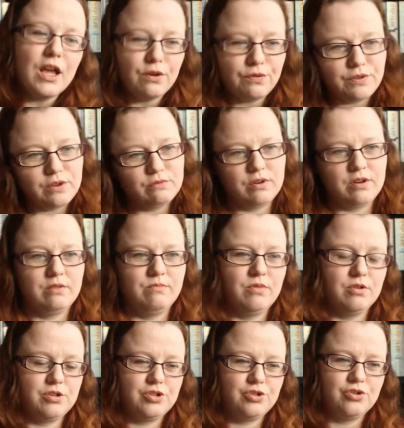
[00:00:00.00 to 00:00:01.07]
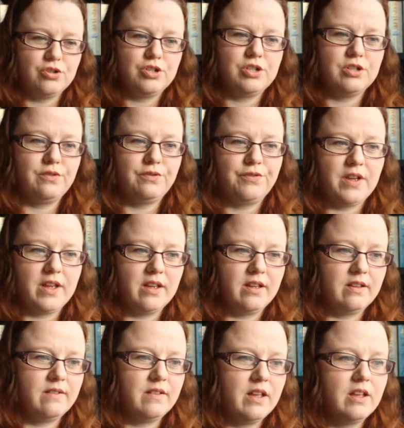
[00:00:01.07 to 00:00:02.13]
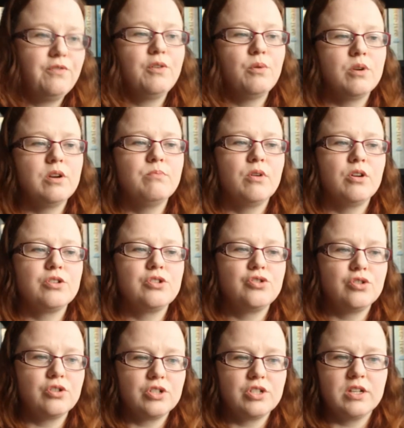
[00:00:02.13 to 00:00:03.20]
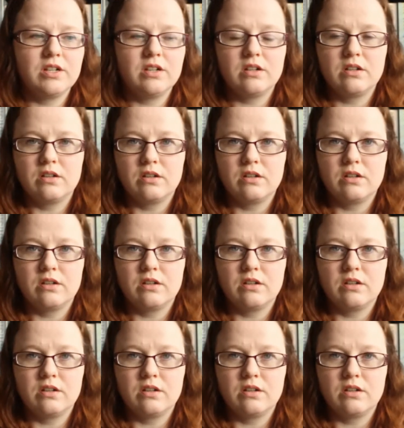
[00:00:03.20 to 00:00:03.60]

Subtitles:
if you want a more structured fit, if you want a more structured